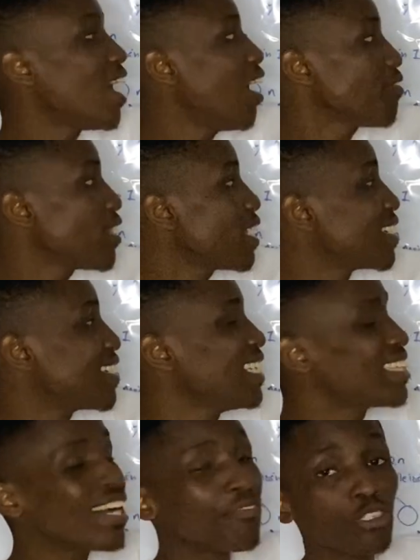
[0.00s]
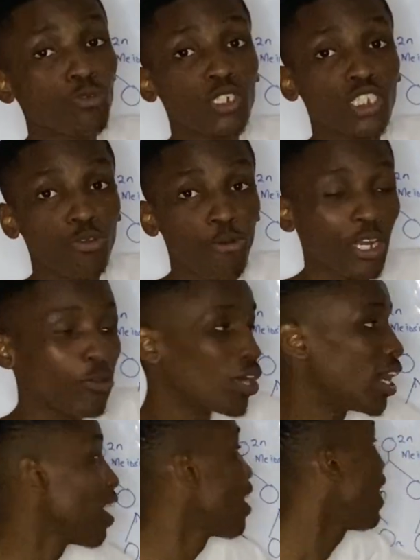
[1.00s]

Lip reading: After the interphase, which is regular,